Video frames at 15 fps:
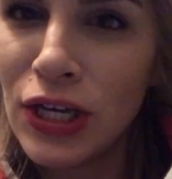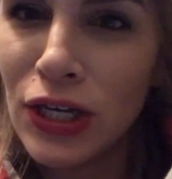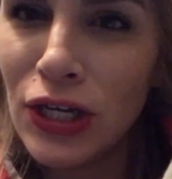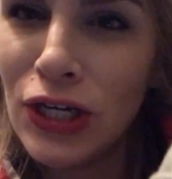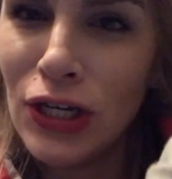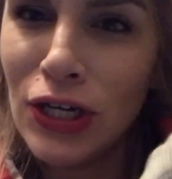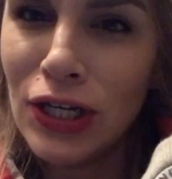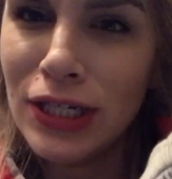
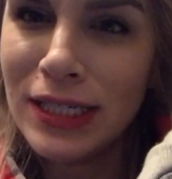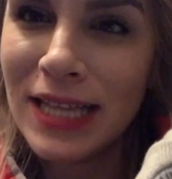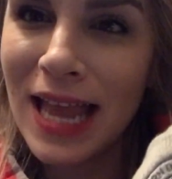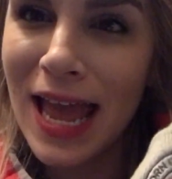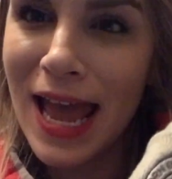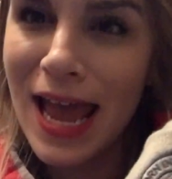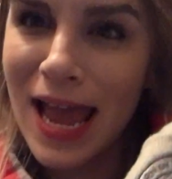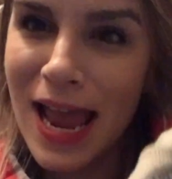Coors
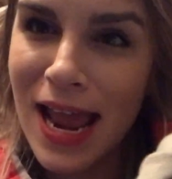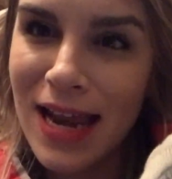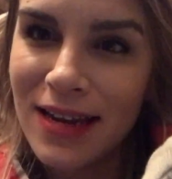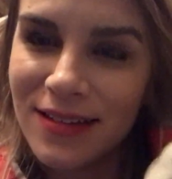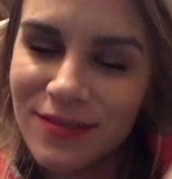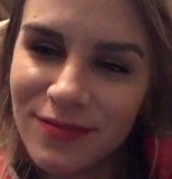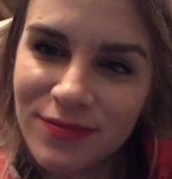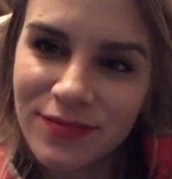Light.
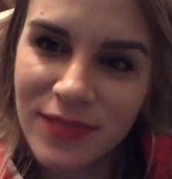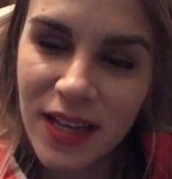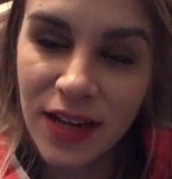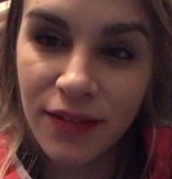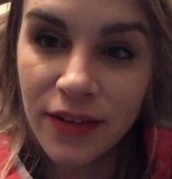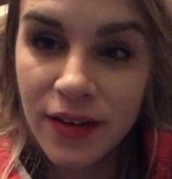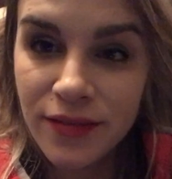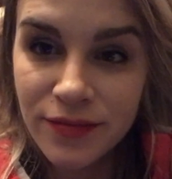
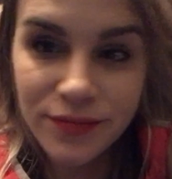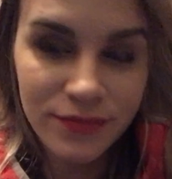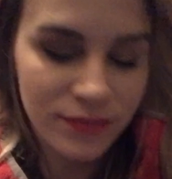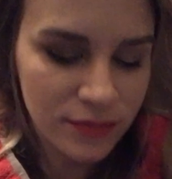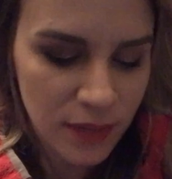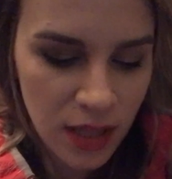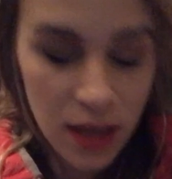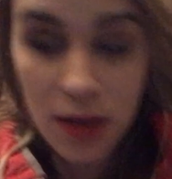Anyway,
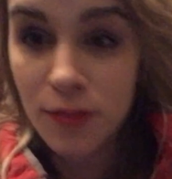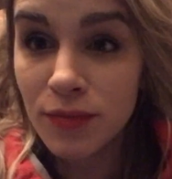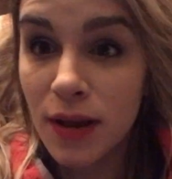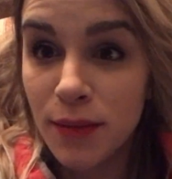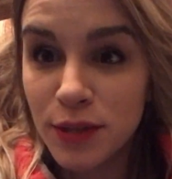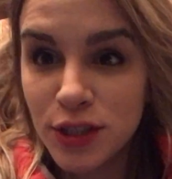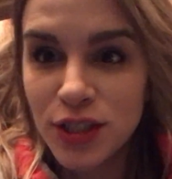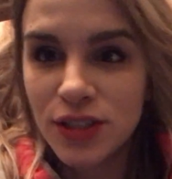
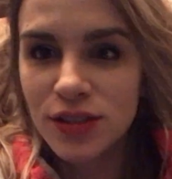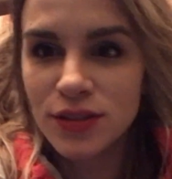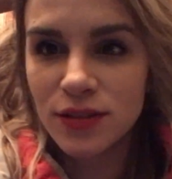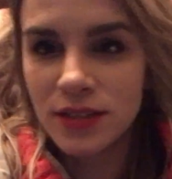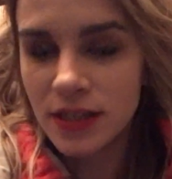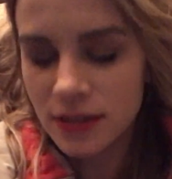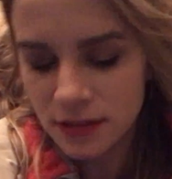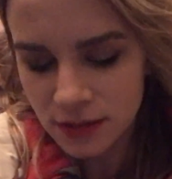probably should have
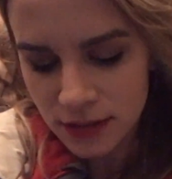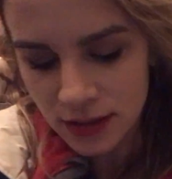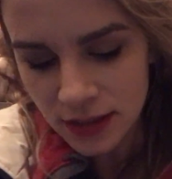sold it.